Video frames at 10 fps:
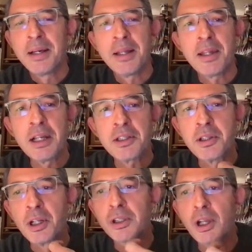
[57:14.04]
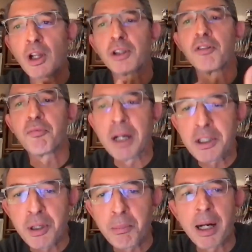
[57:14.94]
there is not a lot of
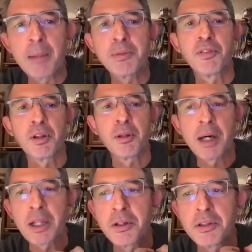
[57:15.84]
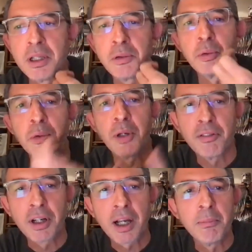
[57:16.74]
pressure perhaps for the pathogen to
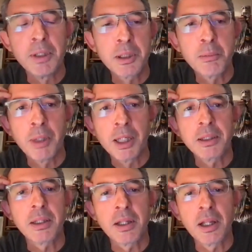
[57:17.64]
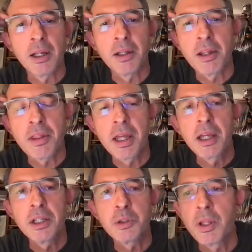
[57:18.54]
overcome it, but the thing
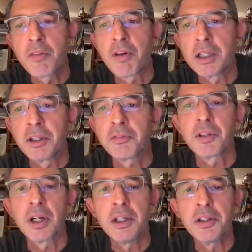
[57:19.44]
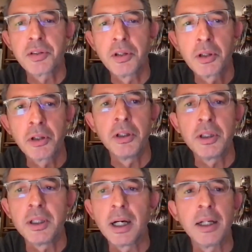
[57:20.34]
is with Phytophthora is so
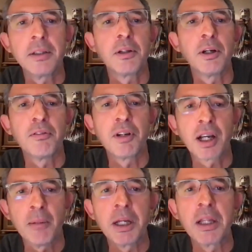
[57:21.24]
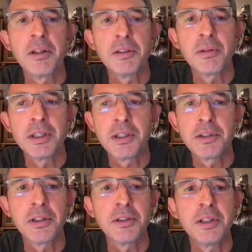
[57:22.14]
good at overcoming these
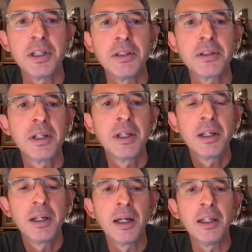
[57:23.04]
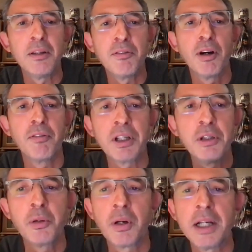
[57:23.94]
resistance genes and evolving
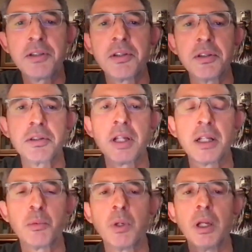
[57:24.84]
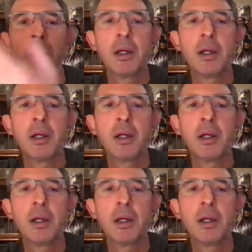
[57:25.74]
new races that will